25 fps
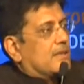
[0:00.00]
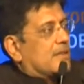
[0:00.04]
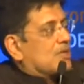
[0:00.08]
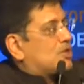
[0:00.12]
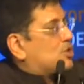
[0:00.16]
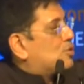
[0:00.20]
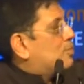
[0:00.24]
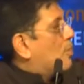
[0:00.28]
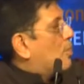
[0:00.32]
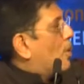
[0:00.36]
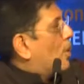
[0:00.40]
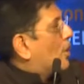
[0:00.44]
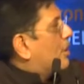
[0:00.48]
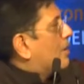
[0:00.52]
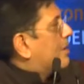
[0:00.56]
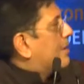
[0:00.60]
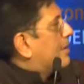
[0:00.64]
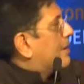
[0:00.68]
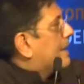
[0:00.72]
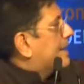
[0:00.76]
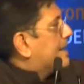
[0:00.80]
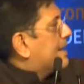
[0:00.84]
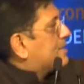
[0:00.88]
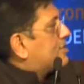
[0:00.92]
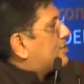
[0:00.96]
the smaller
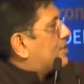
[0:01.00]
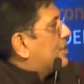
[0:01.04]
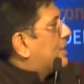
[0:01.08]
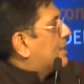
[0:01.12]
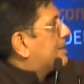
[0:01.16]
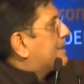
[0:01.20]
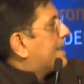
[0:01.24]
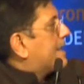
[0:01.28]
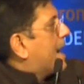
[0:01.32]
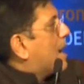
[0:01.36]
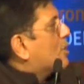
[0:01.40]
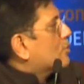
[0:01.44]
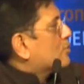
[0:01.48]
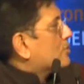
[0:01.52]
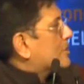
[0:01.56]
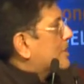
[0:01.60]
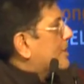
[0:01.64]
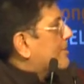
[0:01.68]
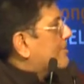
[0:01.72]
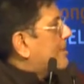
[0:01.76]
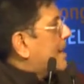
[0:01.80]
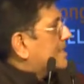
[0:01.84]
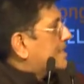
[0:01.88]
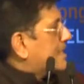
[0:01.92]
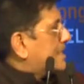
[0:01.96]
industrial towns in
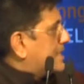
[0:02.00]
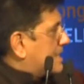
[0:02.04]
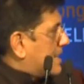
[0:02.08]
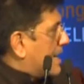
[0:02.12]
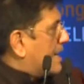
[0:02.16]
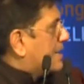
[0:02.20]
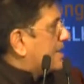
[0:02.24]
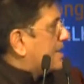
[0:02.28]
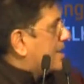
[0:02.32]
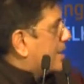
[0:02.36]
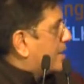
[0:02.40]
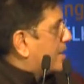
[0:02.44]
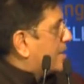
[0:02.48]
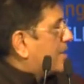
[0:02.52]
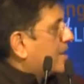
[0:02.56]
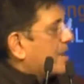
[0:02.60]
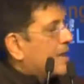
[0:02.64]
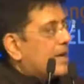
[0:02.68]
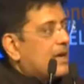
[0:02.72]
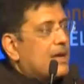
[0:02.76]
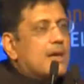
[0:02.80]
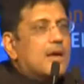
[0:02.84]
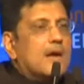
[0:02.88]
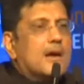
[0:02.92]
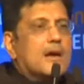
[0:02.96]
Rajasthan that
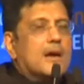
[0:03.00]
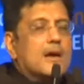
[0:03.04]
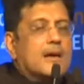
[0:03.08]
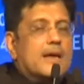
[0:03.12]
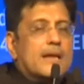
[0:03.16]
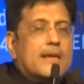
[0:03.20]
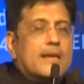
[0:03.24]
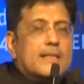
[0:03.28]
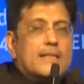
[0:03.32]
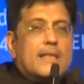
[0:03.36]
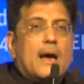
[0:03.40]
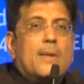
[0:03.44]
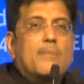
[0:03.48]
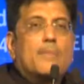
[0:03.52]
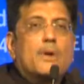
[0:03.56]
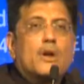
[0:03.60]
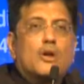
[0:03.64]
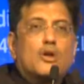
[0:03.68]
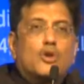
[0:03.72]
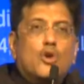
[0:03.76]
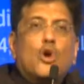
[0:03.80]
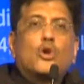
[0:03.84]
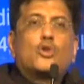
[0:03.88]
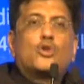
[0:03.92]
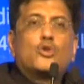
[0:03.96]

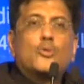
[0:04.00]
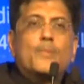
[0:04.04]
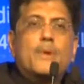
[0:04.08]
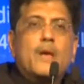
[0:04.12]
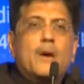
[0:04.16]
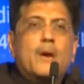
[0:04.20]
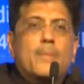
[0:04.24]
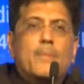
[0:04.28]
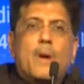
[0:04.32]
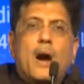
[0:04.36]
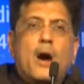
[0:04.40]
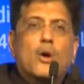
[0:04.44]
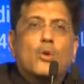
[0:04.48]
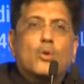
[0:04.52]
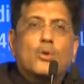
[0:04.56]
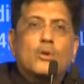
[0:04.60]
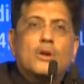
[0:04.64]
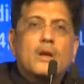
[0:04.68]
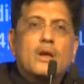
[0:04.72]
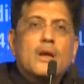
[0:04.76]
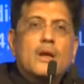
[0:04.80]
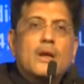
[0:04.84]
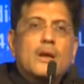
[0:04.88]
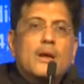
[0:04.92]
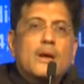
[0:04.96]
Getambar talked to me about,